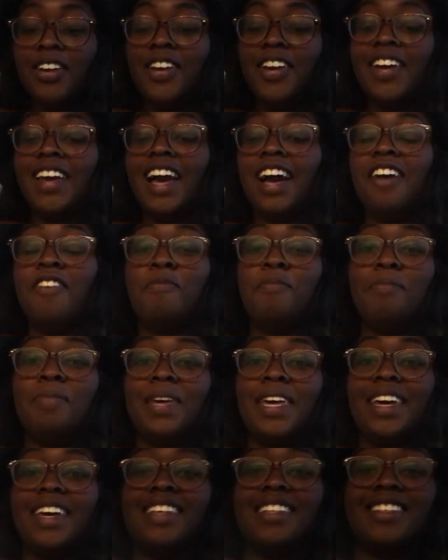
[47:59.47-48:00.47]
We have
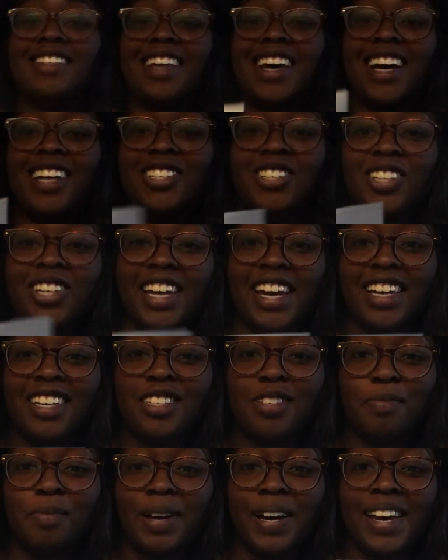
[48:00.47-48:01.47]
big /
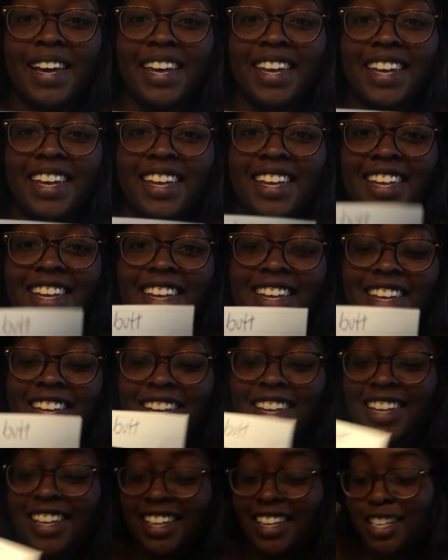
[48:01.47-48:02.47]
nice butt.
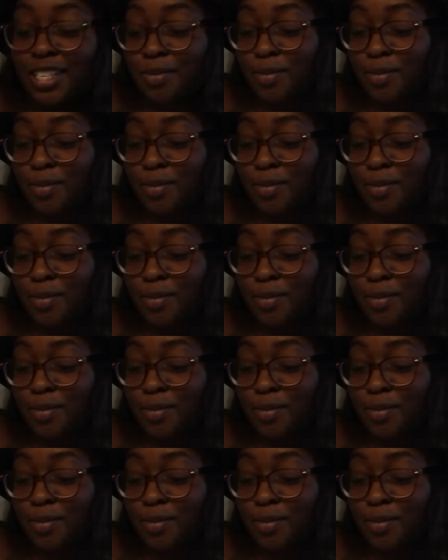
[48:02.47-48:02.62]
This